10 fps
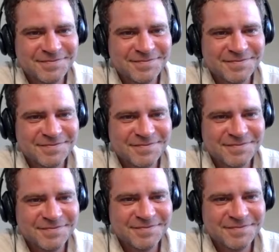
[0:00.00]

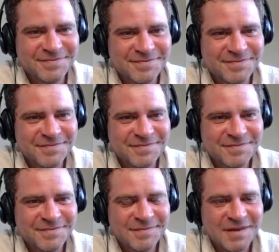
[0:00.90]

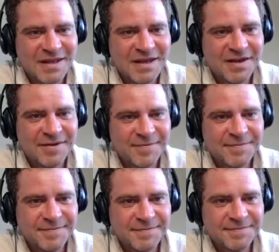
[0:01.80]

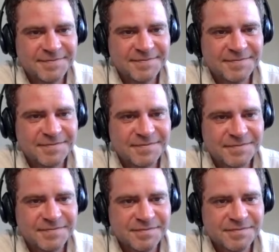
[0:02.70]

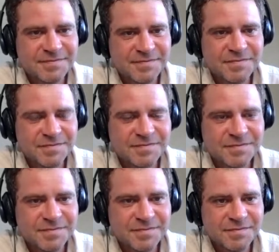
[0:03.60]

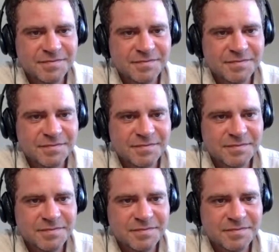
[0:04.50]

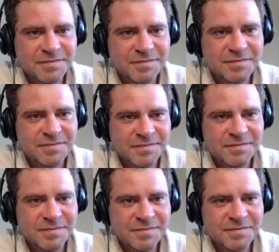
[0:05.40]

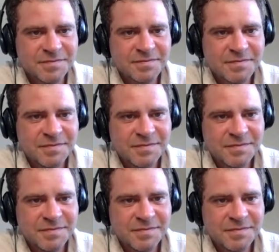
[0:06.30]
No words are spoken by the person on screen.